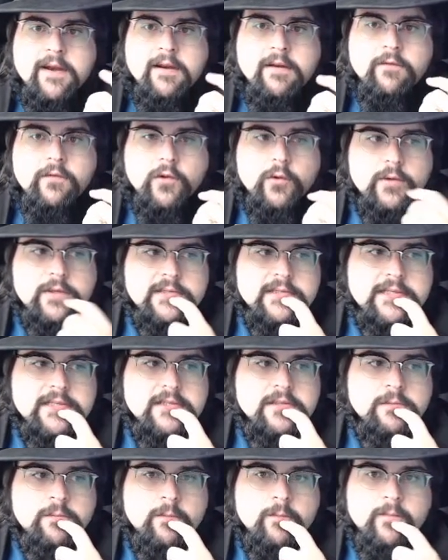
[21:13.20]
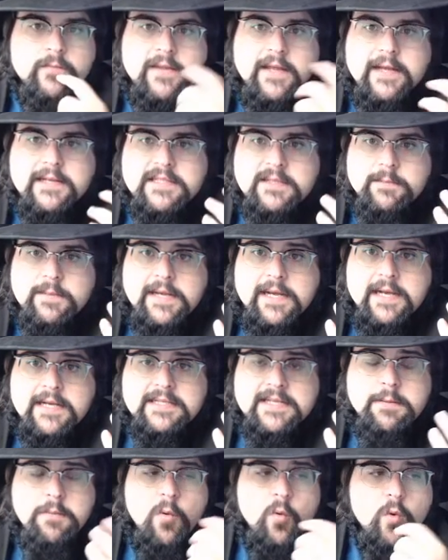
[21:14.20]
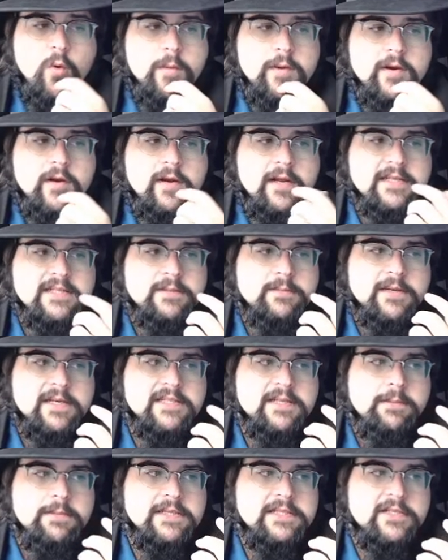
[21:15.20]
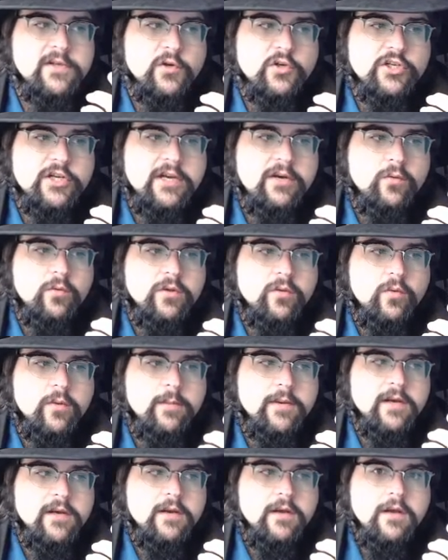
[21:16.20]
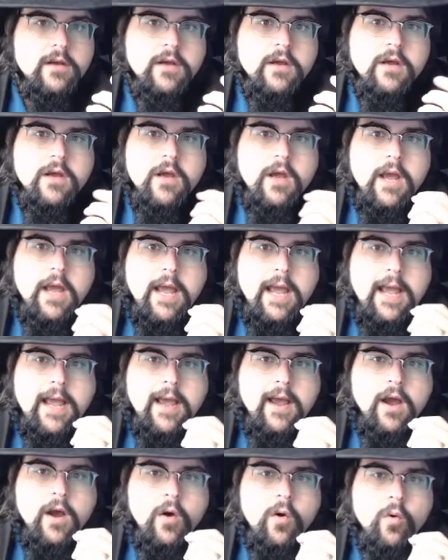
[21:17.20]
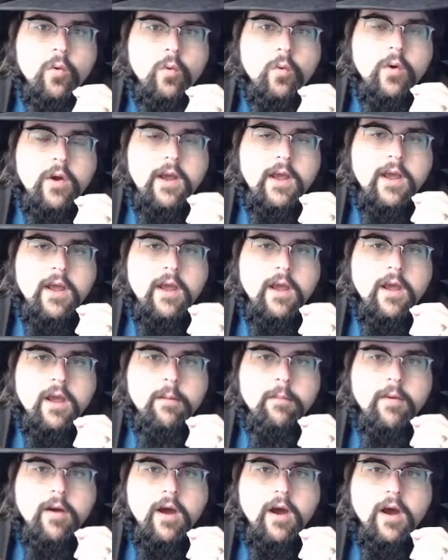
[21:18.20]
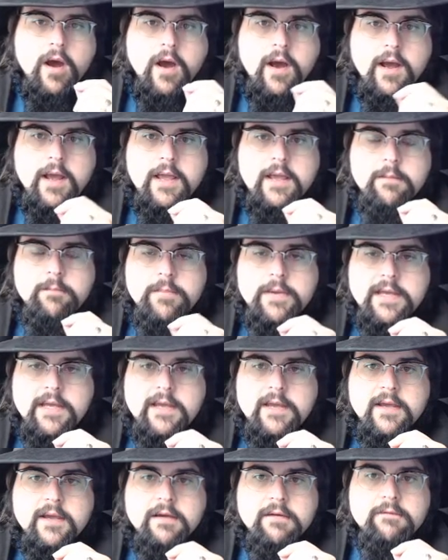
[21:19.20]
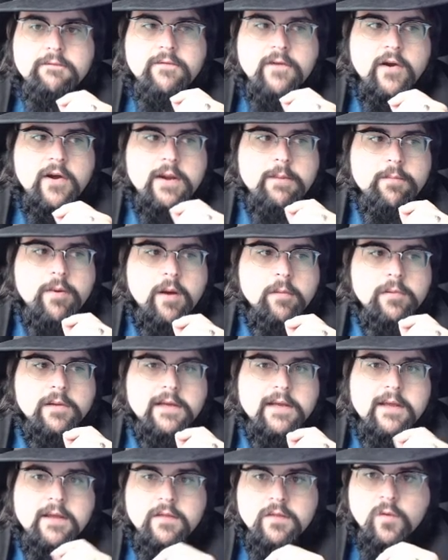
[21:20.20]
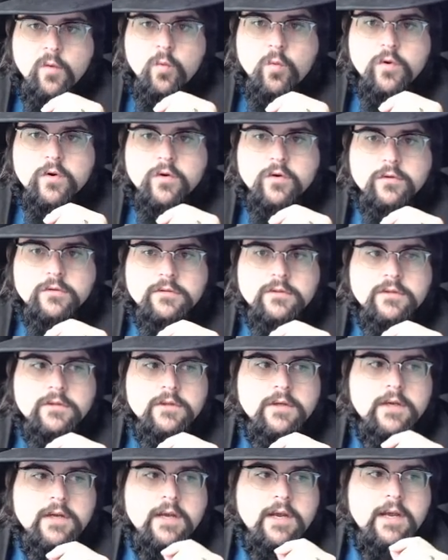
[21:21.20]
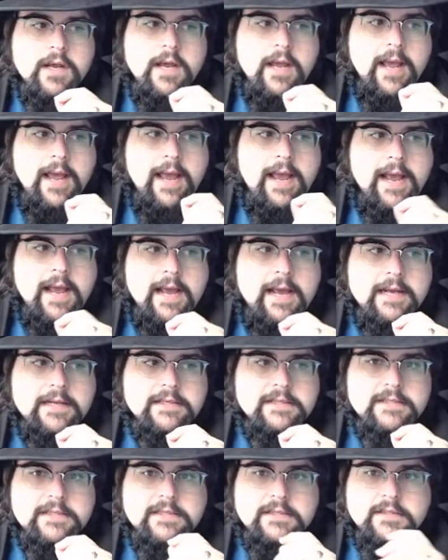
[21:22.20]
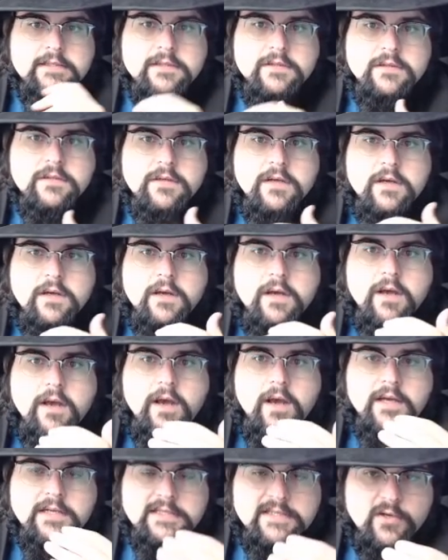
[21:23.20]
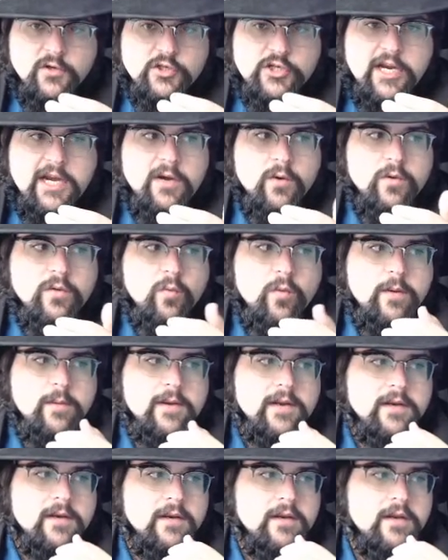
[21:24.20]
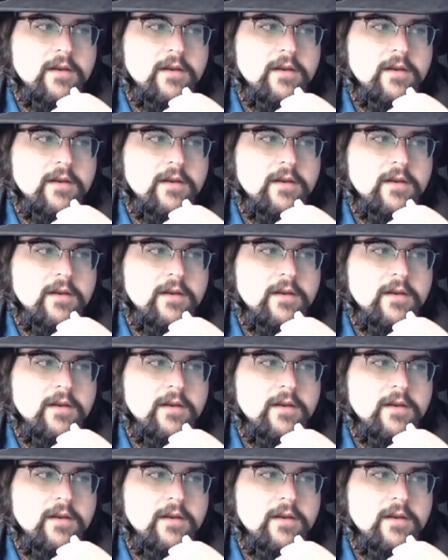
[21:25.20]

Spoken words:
influences? Is it because I'm a woman? Is it because I'm associated with women? How am I being very public in the world as associated with women?